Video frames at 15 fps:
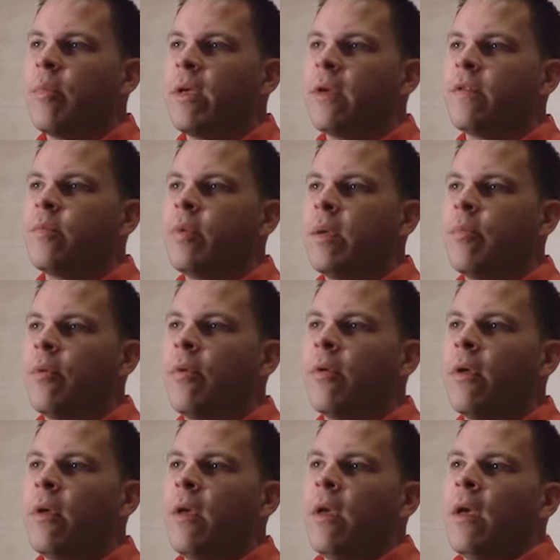because
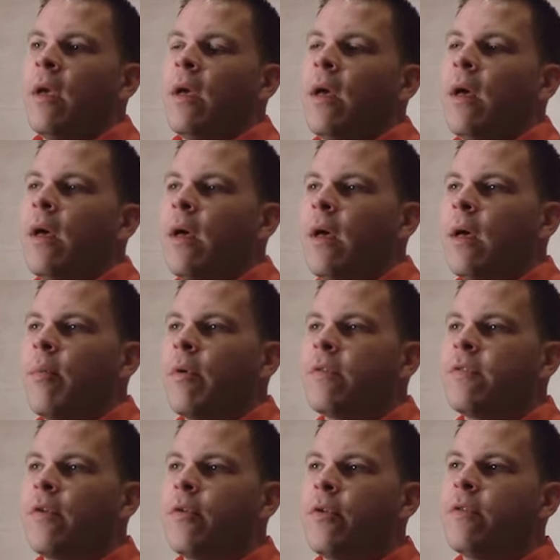people are
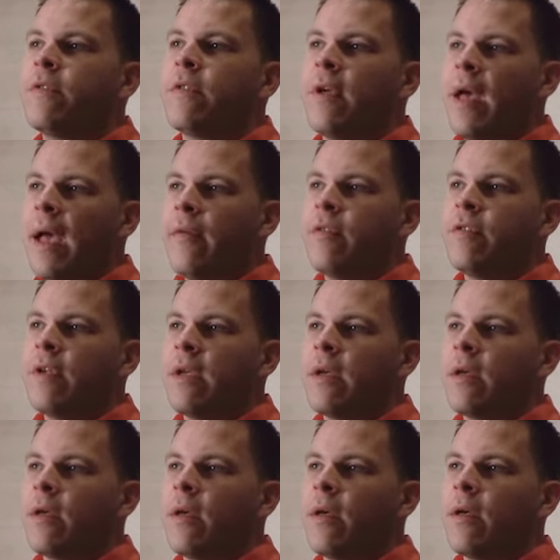so used to averaging
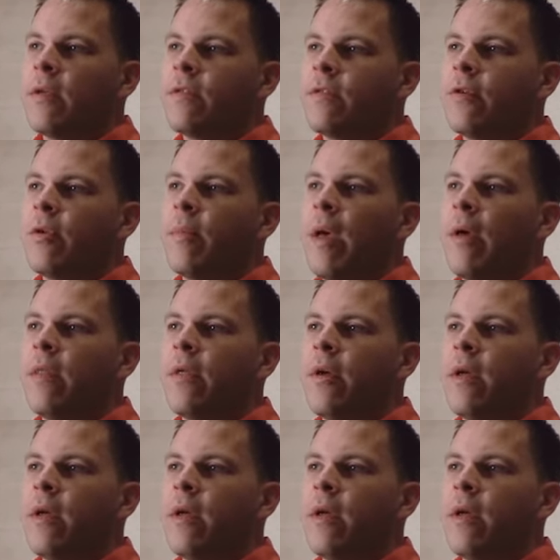a certain amount,